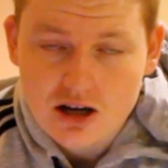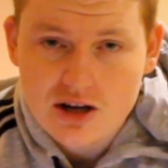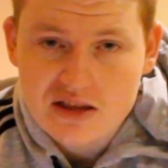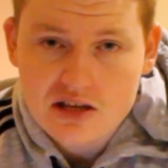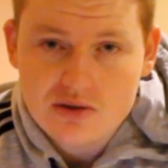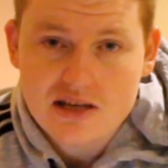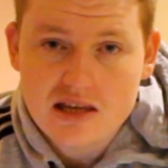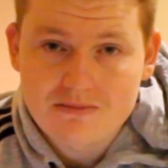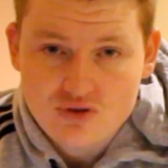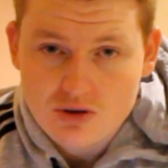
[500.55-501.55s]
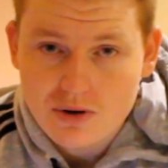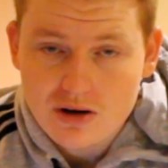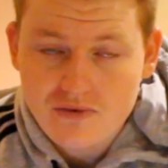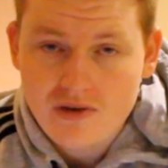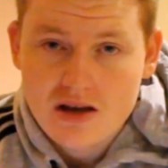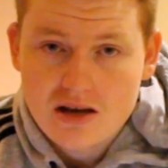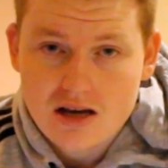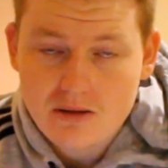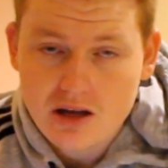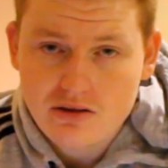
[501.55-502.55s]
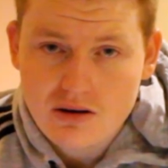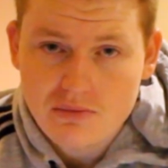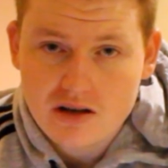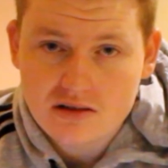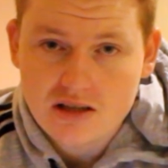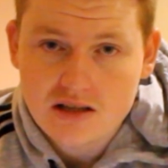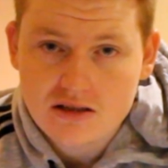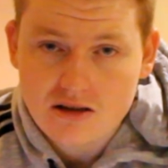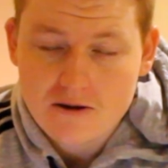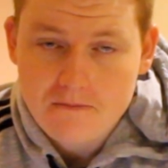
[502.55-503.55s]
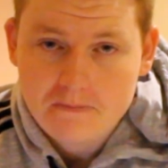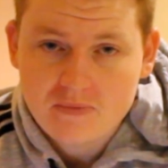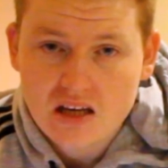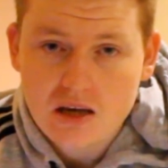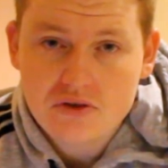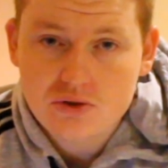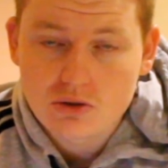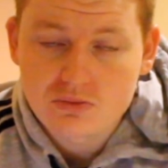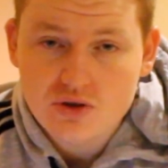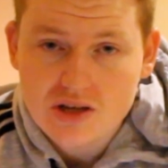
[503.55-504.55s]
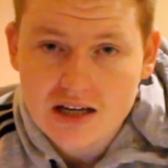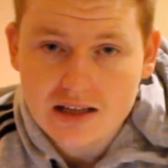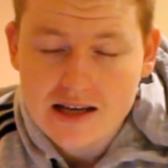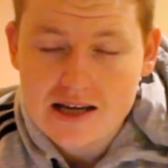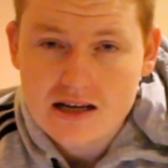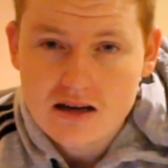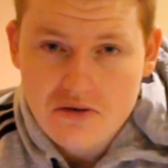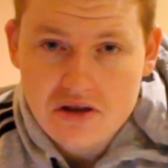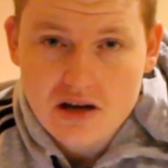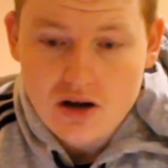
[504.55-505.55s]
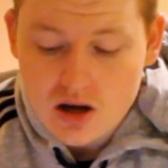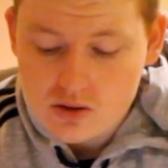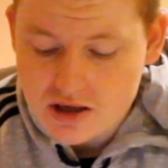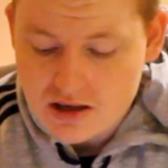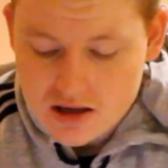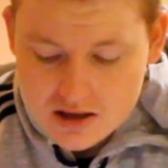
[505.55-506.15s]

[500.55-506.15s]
I don't think you'll see them drop off like the Rabbitohs did. So if the Storm do get a lead, I think they'll hold it.